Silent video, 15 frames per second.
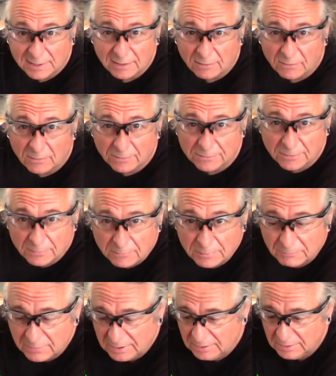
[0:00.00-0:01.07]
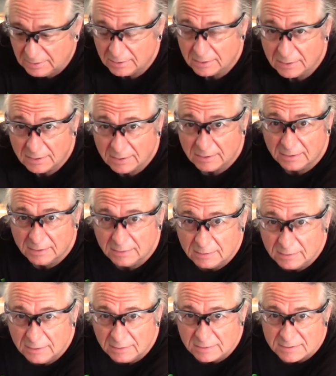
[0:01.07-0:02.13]
get hotter when we uh, add in
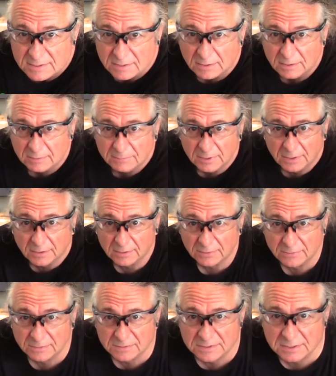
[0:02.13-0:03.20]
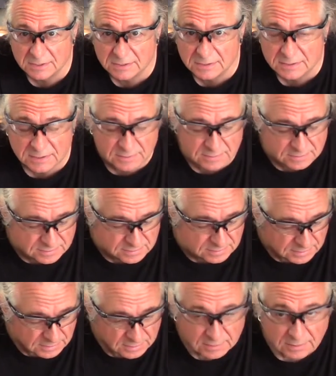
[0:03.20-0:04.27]
the sodium hydroxide
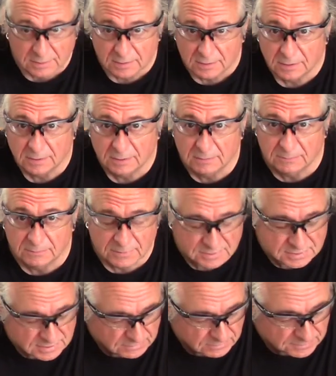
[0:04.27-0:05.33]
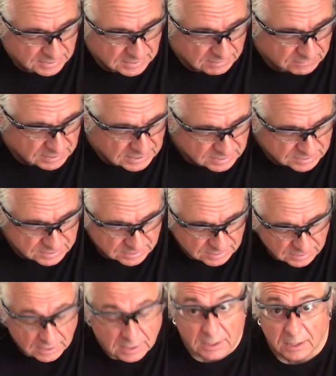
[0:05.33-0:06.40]
solution because um, there will be a
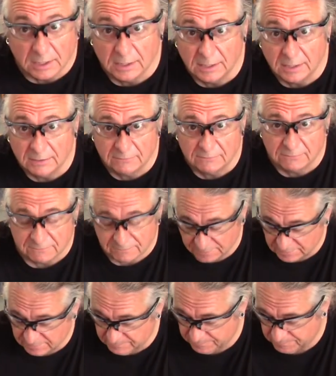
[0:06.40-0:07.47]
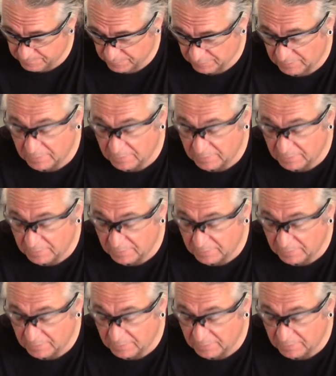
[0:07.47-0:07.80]
reaction. I have um,